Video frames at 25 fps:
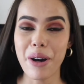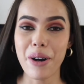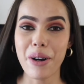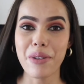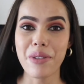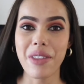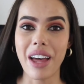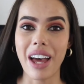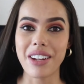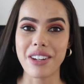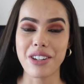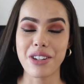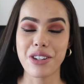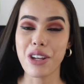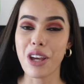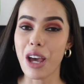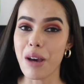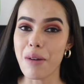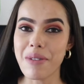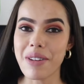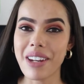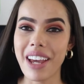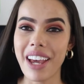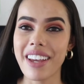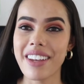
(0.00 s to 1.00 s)
that
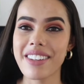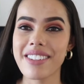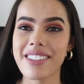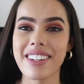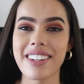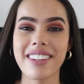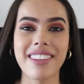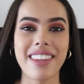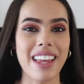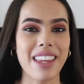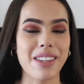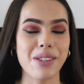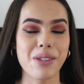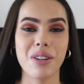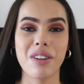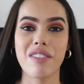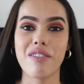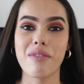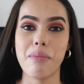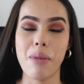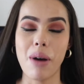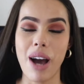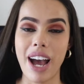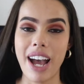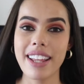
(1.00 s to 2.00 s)
determination, that sort of
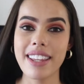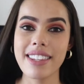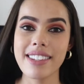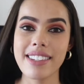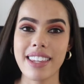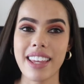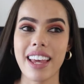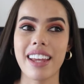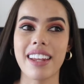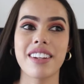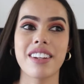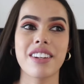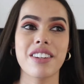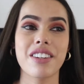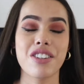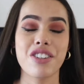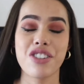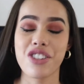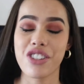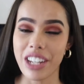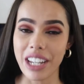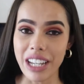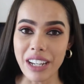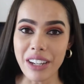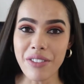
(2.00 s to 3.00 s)
mindset
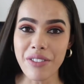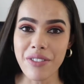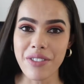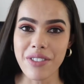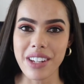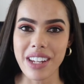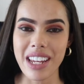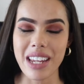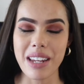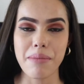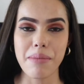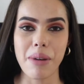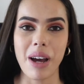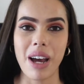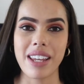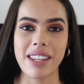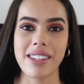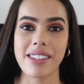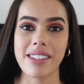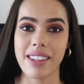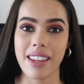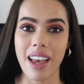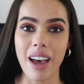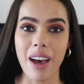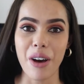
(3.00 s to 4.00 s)
shift in
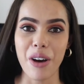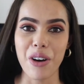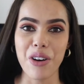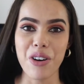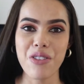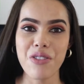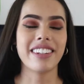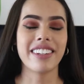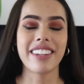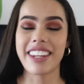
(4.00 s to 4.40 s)
myself,